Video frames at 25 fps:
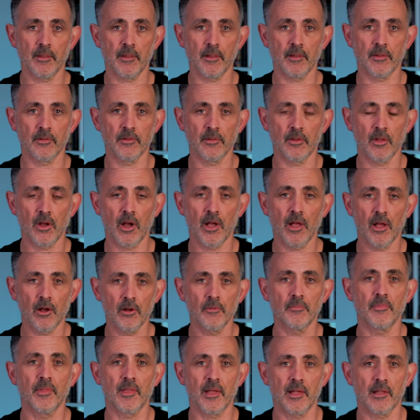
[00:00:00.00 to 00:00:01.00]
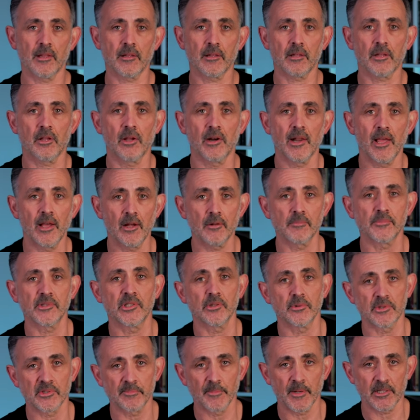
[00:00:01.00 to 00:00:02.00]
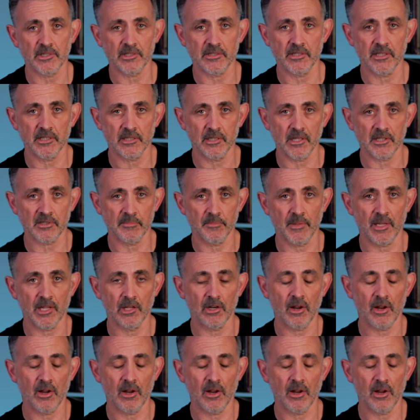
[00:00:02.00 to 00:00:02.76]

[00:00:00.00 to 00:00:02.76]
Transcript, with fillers: and I hope that kind of helps you as much as it does me.